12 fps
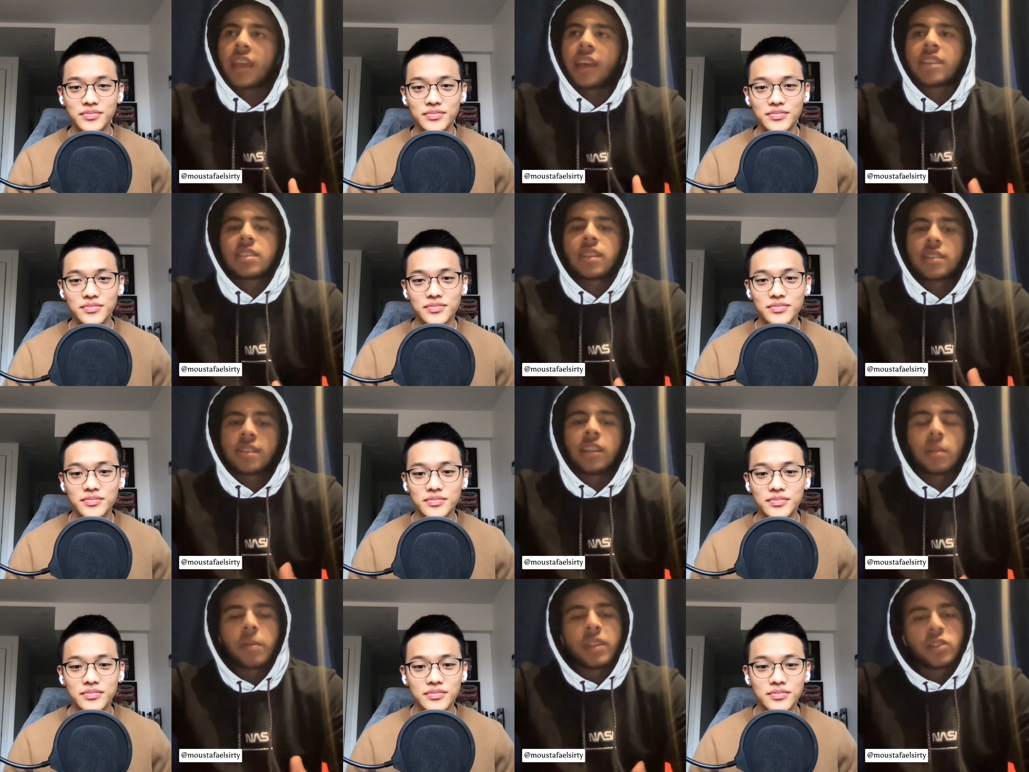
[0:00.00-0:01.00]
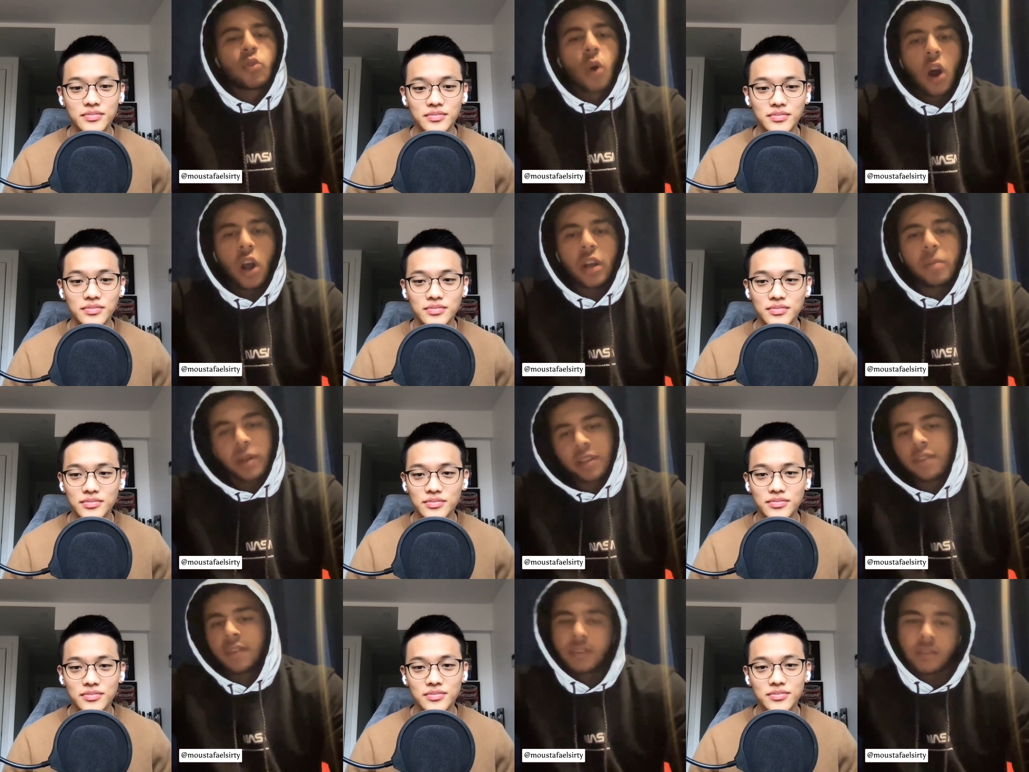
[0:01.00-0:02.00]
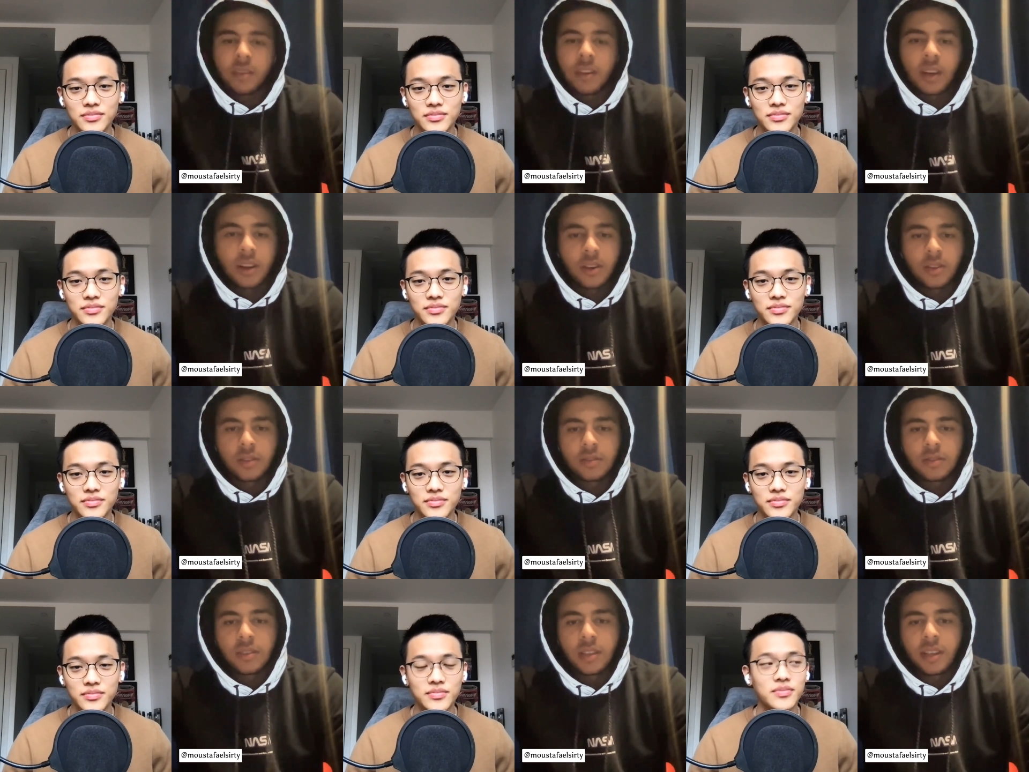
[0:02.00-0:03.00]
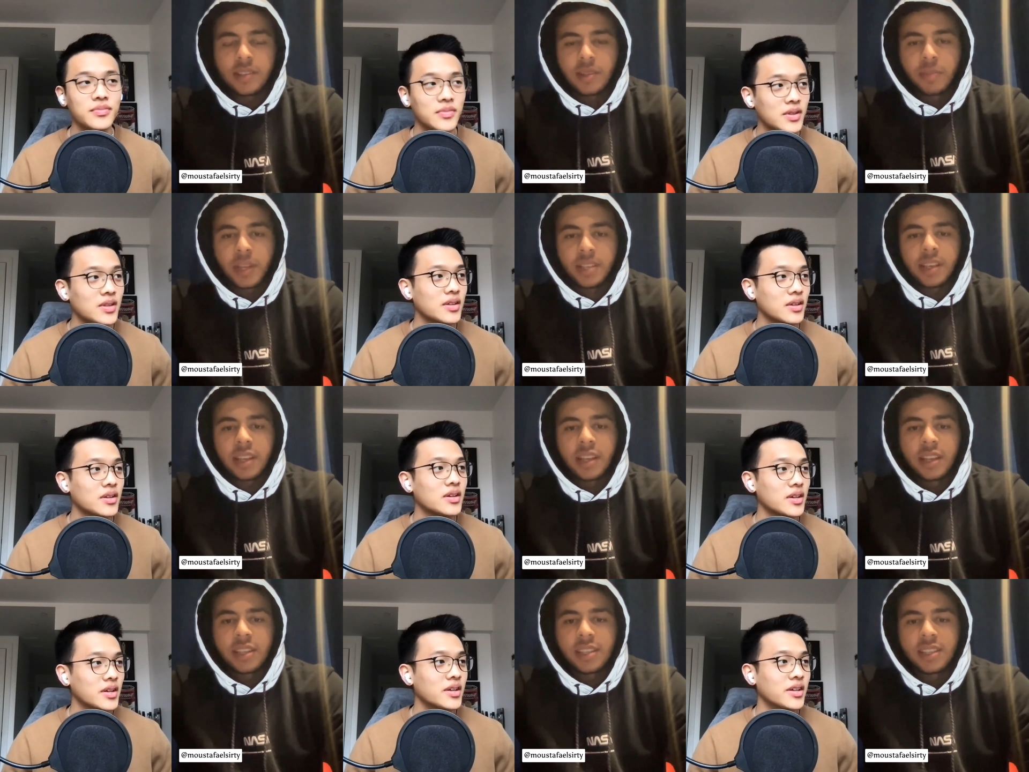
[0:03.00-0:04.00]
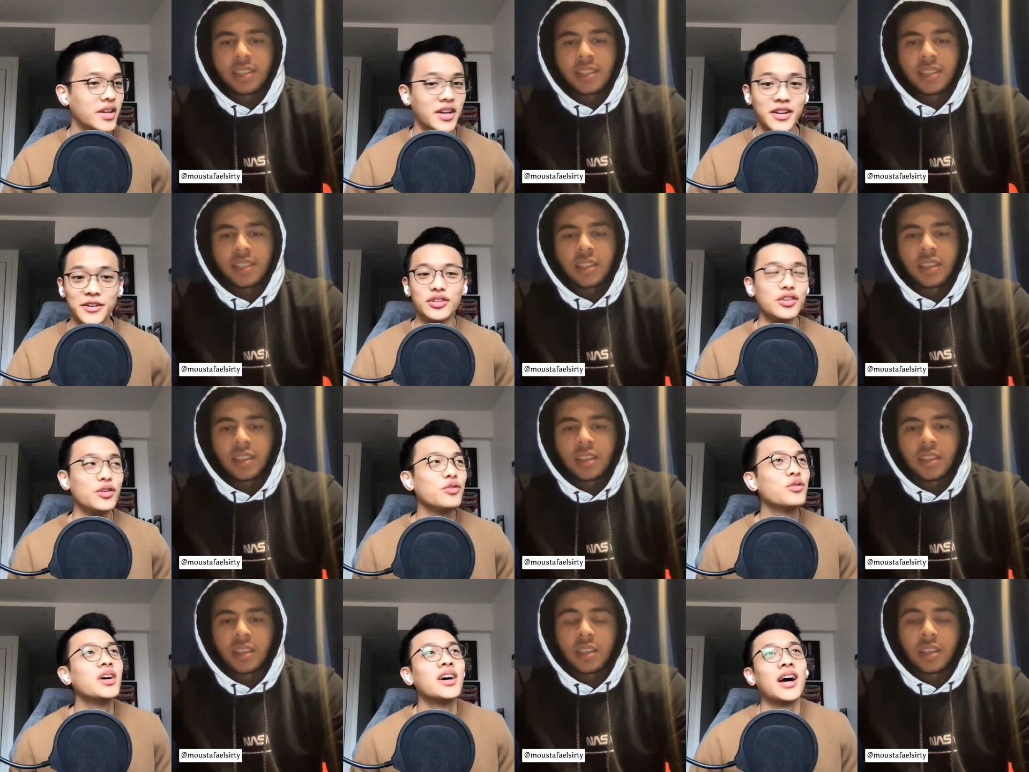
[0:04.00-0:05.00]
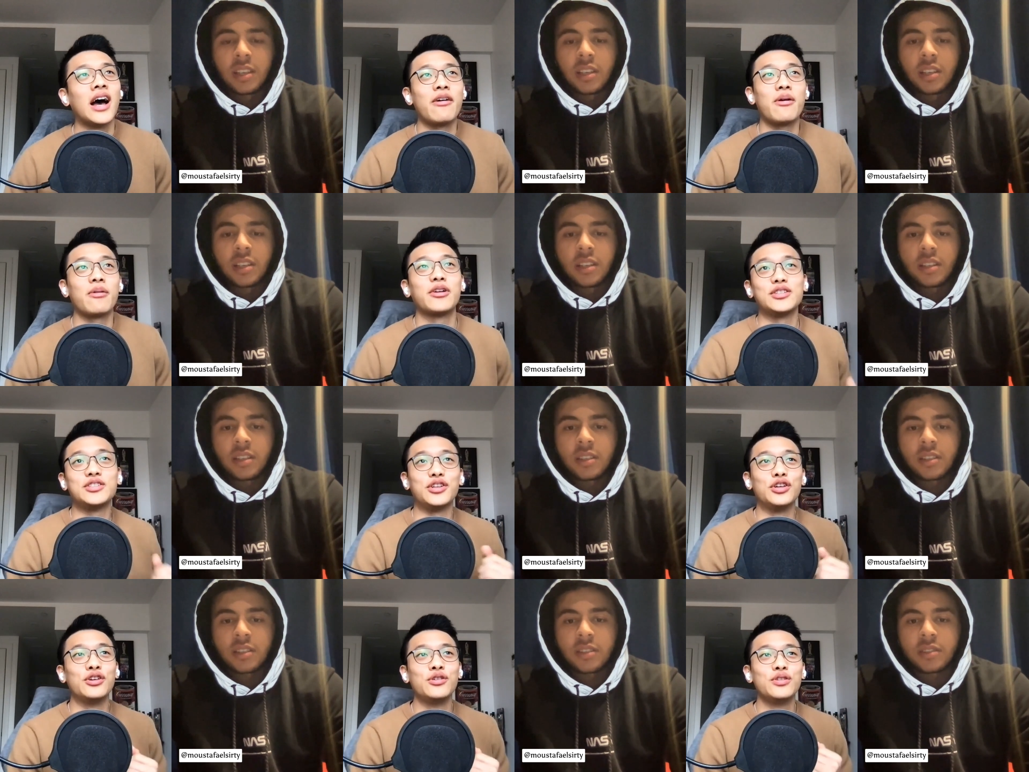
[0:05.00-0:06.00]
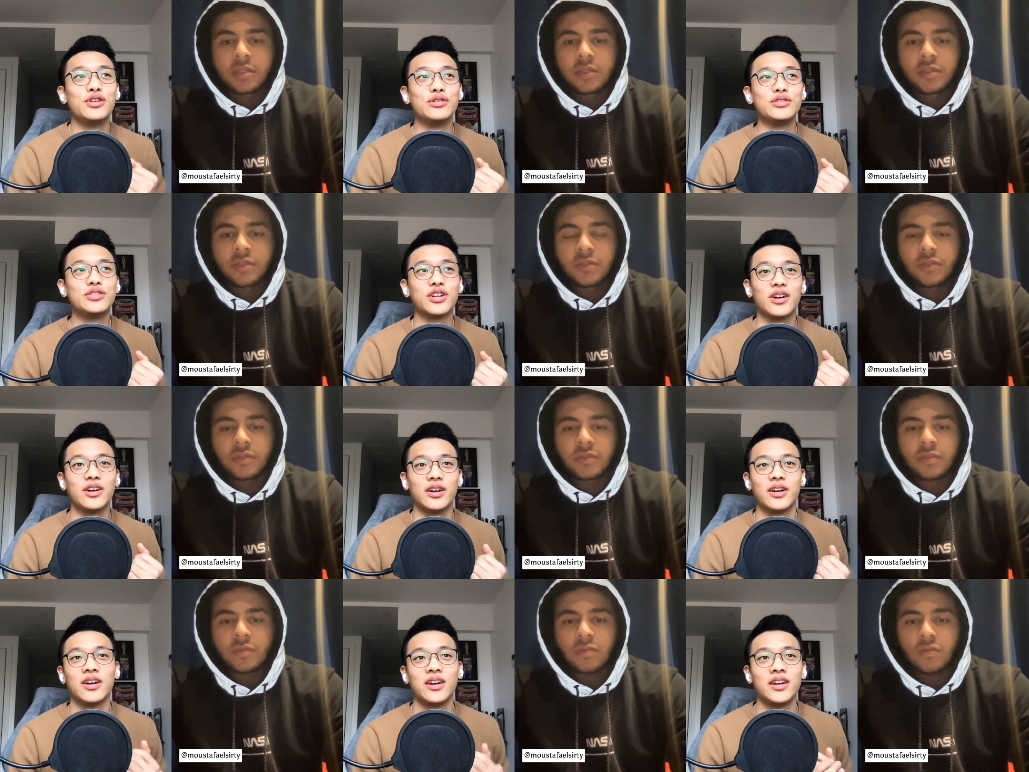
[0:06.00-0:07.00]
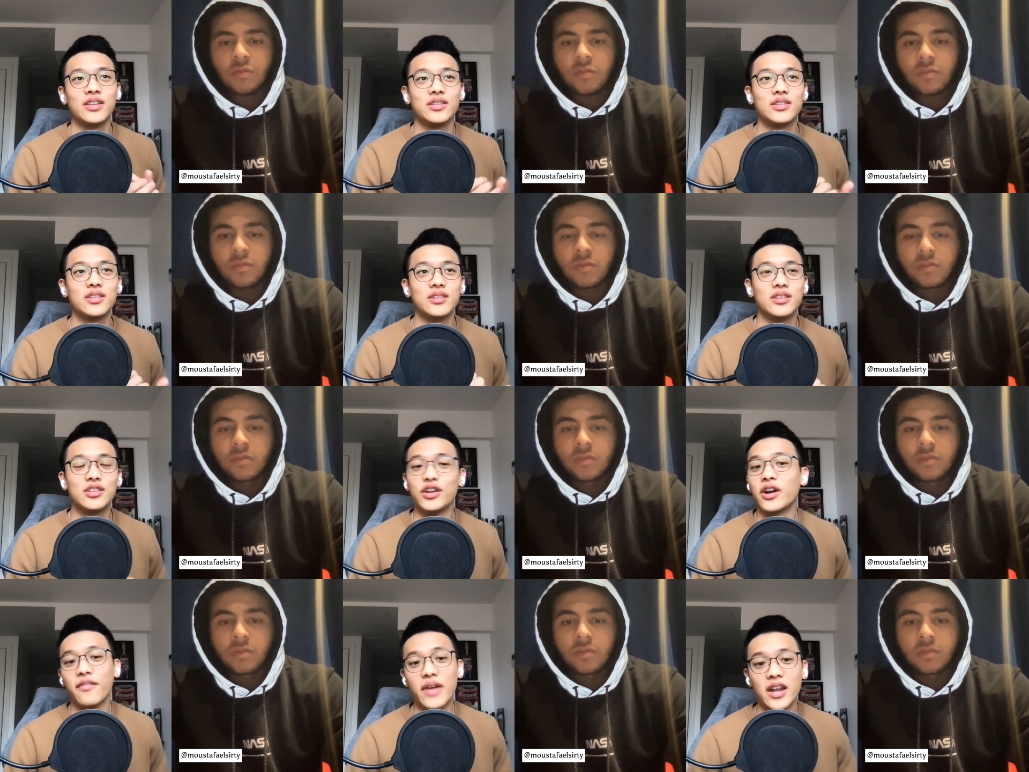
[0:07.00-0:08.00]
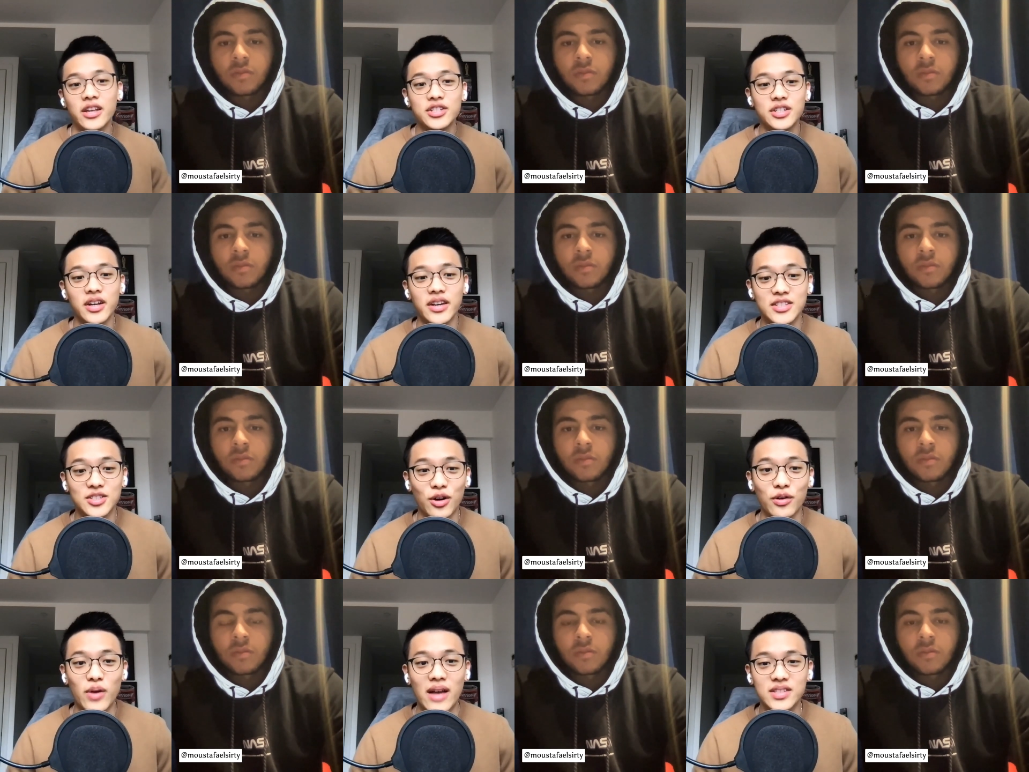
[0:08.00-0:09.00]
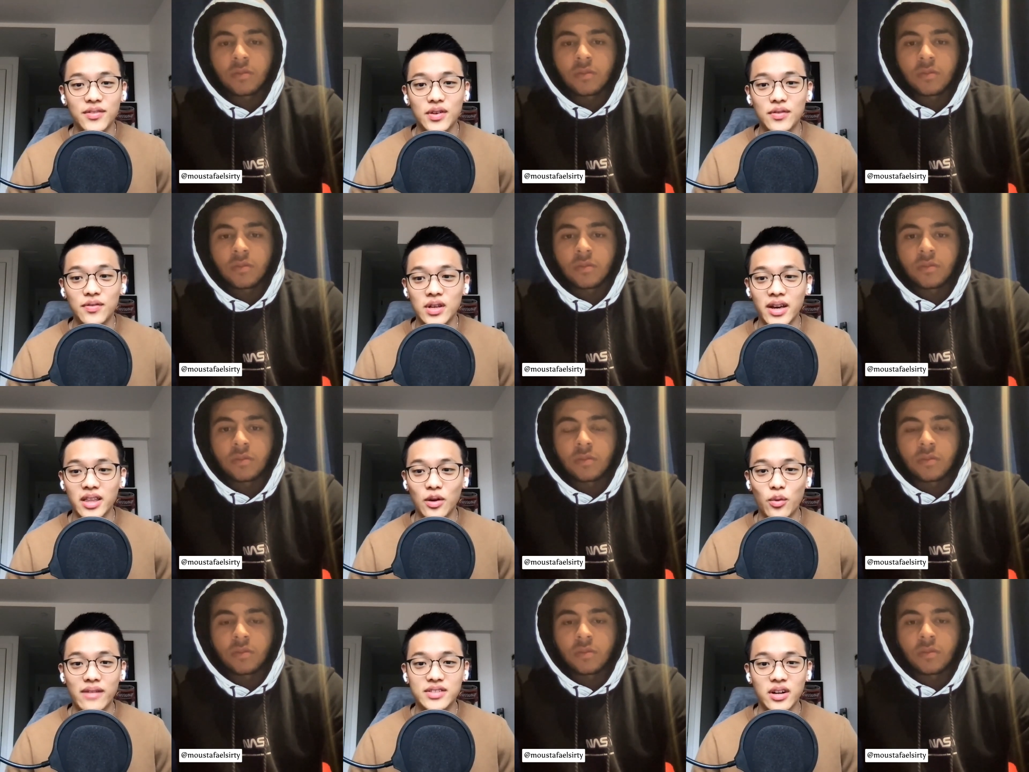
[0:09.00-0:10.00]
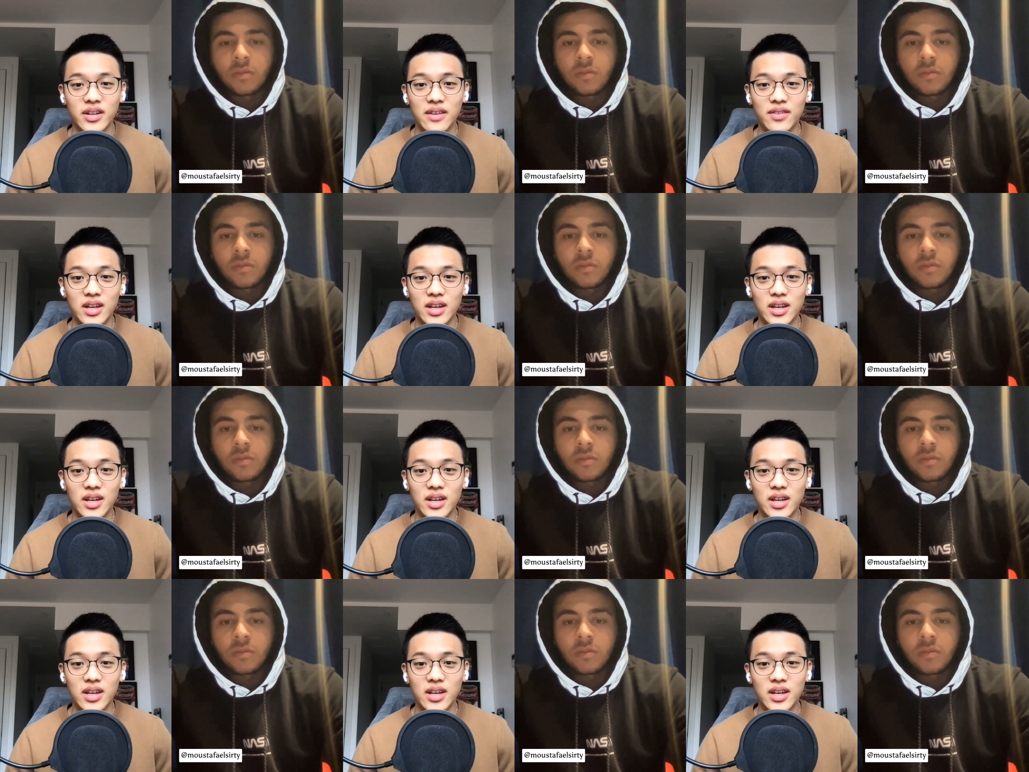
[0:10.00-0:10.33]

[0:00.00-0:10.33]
Speaker 1: think it's it's a little bit too hard, but you know, it's the PSA then. Yeah.
Speaker 2: Do you? I, I'm curious. Do you use your to your advantage against certain refs if you feel like the refs are giving